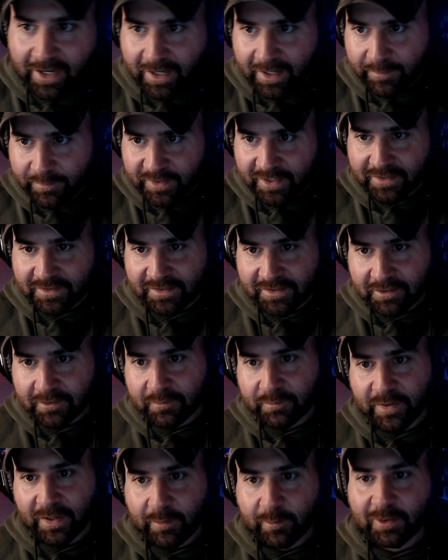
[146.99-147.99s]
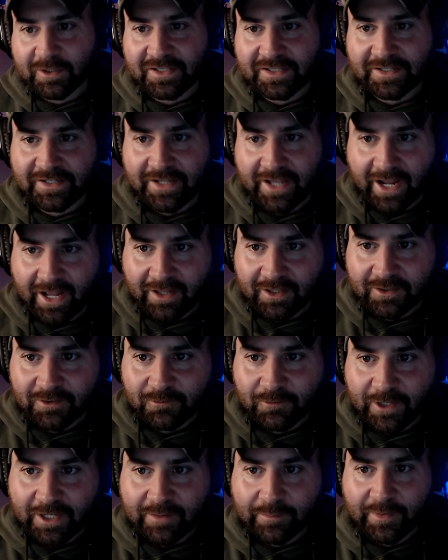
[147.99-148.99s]
because you'll be able to see Alan
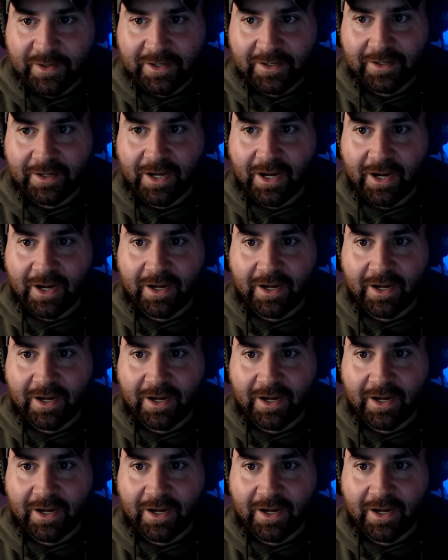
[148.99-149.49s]
Rickman,